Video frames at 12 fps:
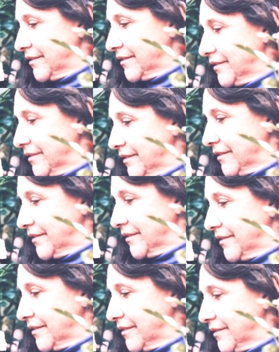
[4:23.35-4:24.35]
this is
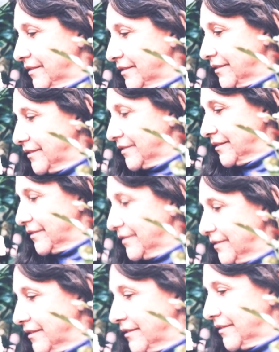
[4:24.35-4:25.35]
film, and this just
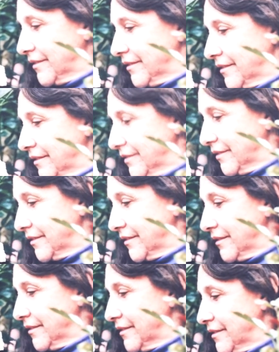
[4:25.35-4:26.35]
looks absolutely
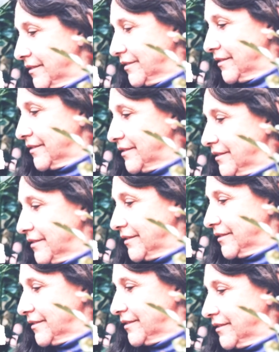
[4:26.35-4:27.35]
amazing. I think it
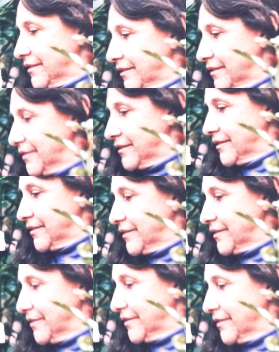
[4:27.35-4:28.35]
just looks
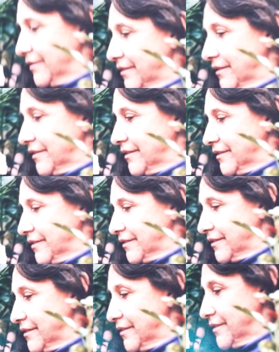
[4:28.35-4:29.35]
10 times better
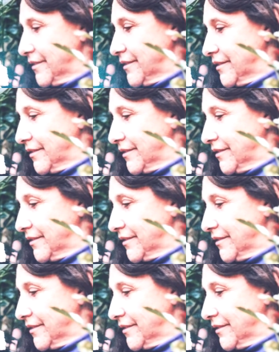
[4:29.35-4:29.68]
than digital.